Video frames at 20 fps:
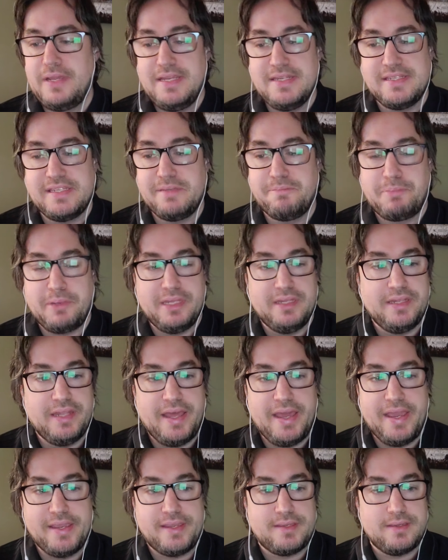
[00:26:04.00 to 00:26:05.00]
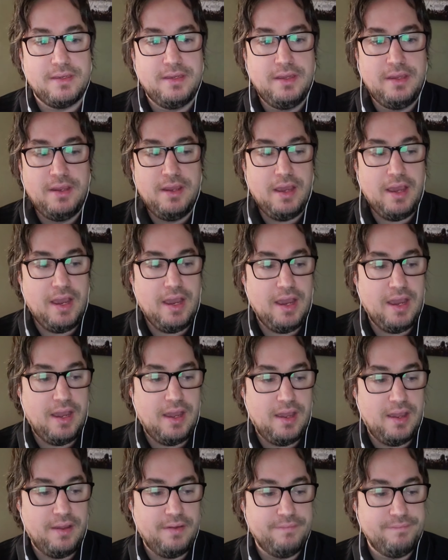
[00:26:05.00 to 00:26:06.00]
easily been like
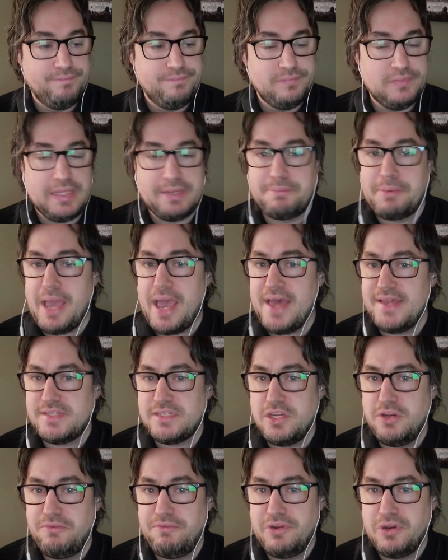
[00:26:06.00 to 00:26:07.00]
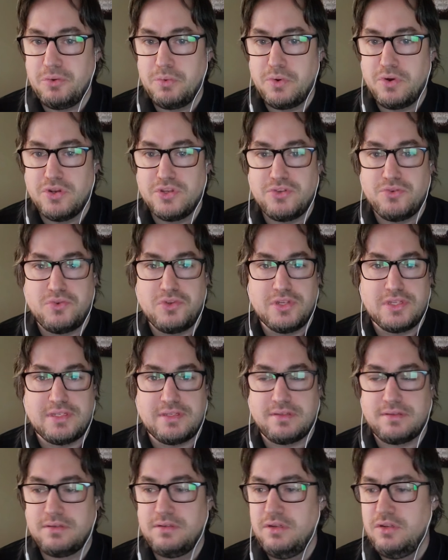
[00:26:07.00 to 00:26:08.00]
past interviewers who
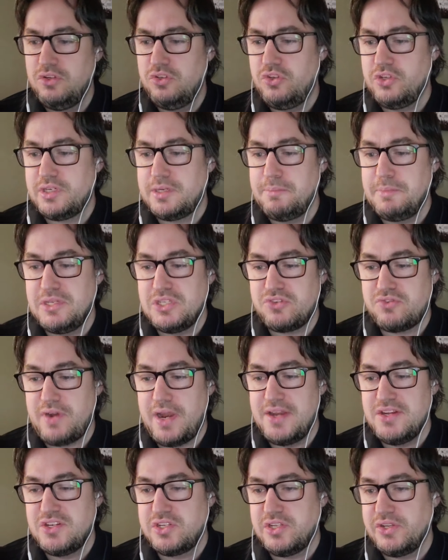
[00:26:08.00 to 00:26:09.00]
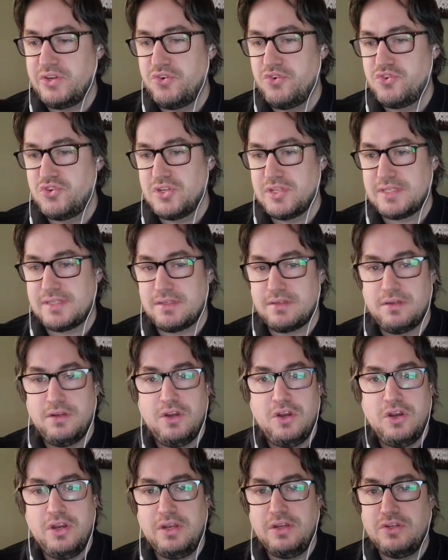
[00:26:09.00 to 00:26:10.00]
just looked at me strangely or just
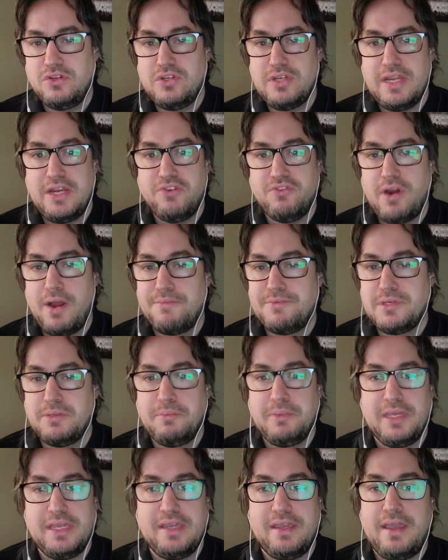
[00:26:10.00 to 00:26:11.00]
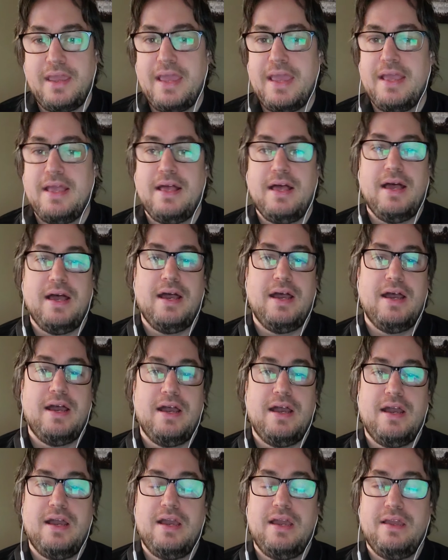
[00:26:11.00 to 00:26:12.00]
interrupted me,
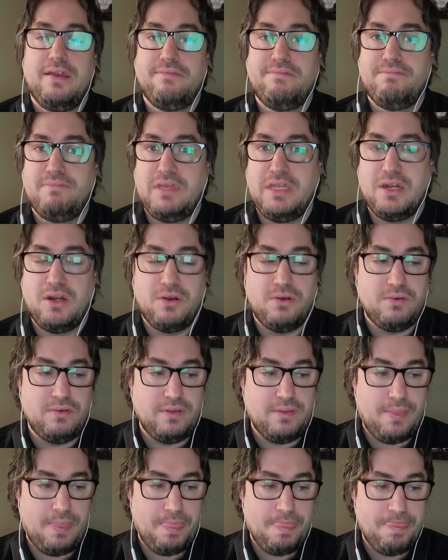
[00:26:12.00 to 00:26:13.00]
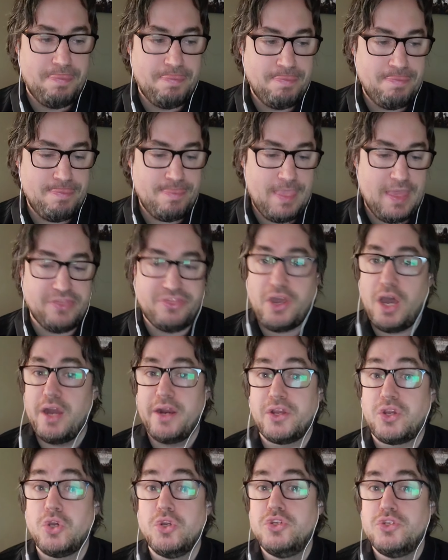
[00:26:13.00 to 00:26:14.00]
you know, and thought
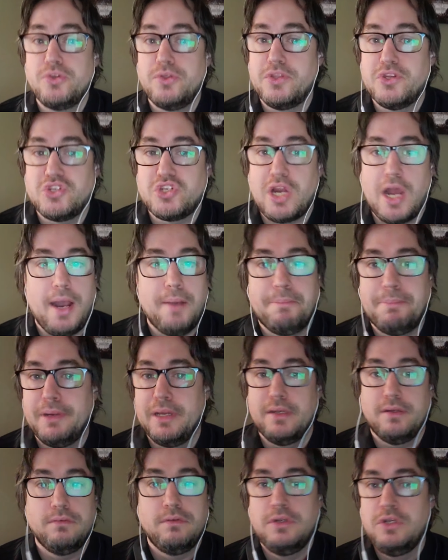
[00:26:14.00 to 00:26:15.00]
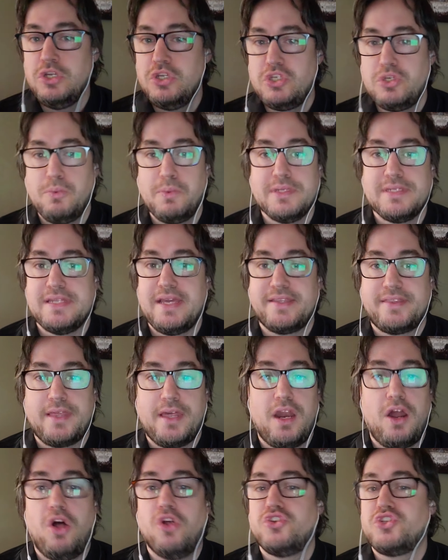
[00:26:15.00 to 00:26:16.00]
I couldn't do the job, but she wasn't like that
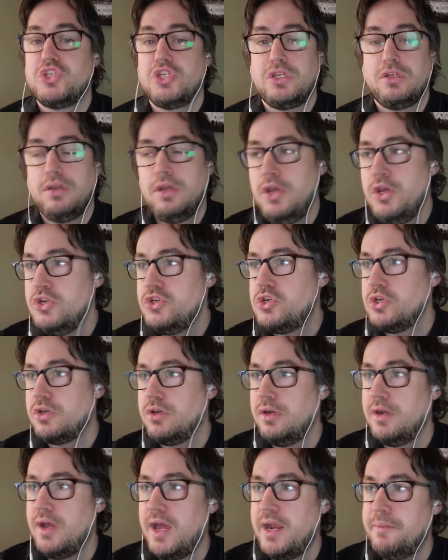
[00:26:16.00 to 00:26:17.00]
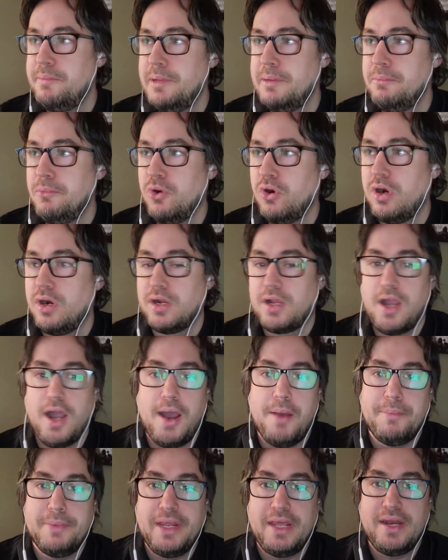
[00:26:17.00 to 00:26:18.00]
at all. She could not have been more
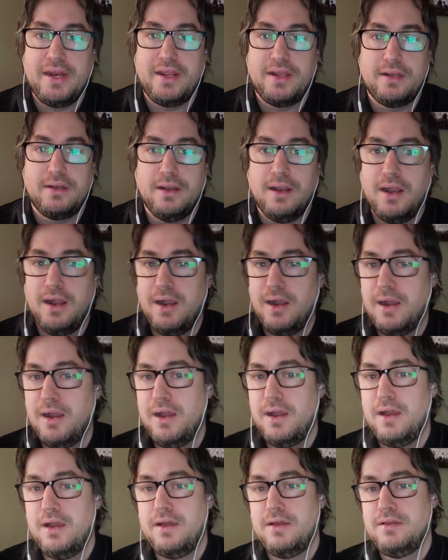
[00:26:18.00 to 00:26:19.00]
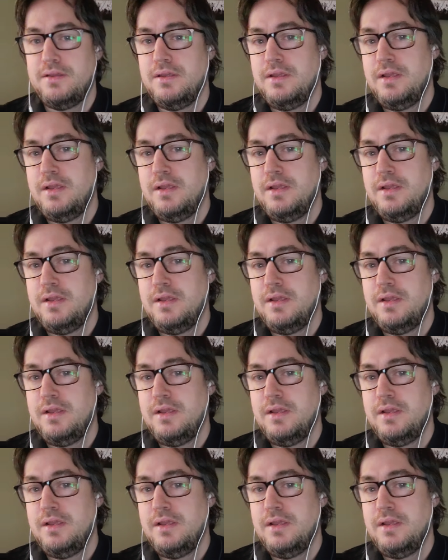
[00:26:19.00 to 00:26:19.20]
accommodating, more